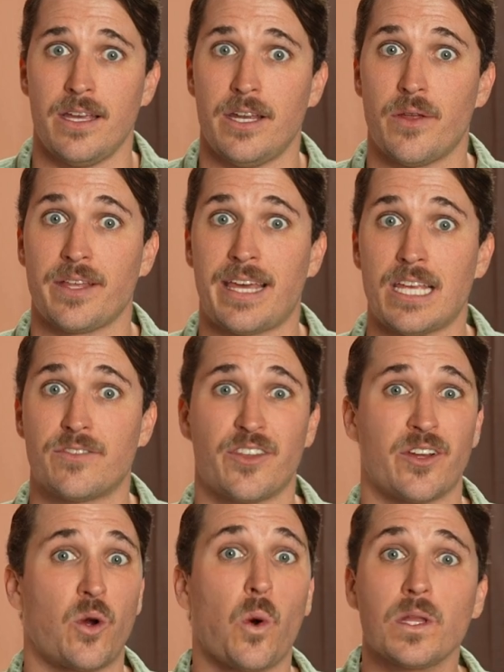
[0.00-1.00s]
you know, the case for
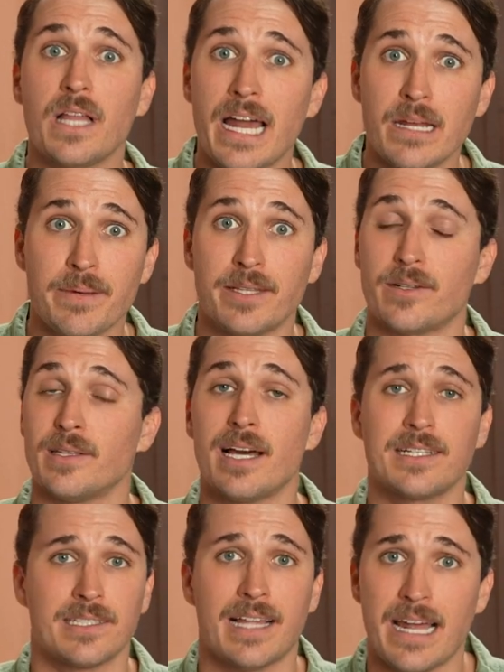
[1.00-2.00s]
their core lineup and their
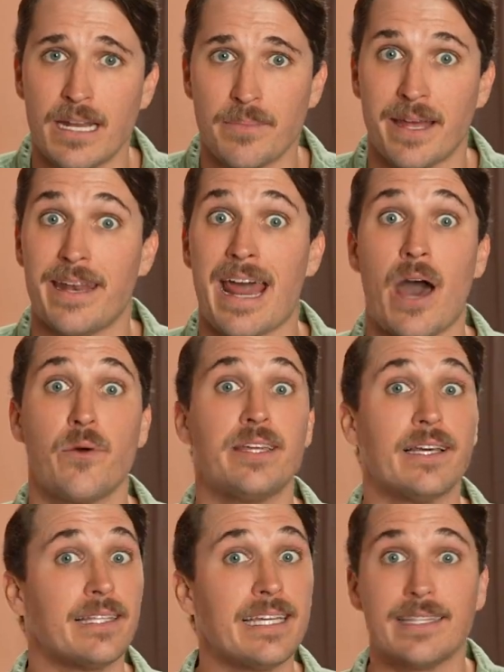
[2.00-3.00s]
Luxe lineup and now
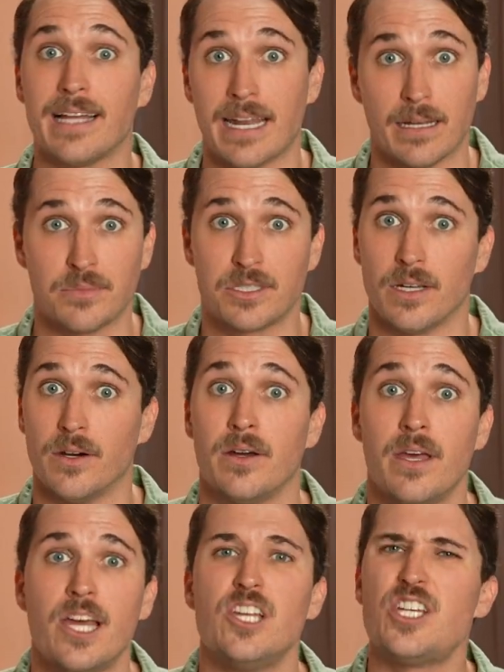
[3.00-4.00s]
the Elite lineup. So
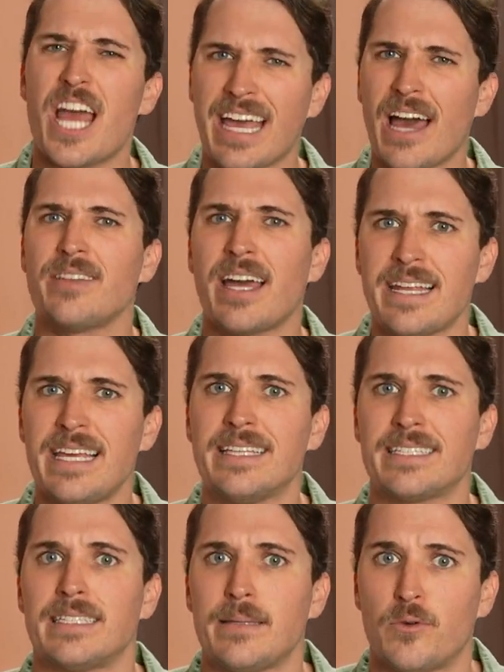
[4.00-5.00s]
check out that
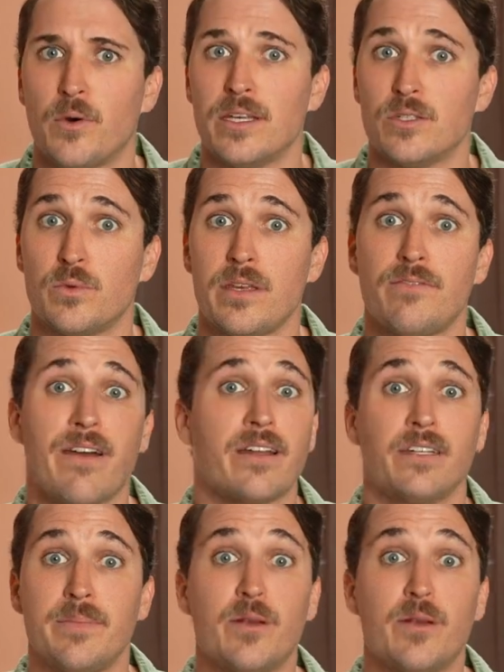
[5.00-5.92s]
Helix Sleep Quiz. We found it to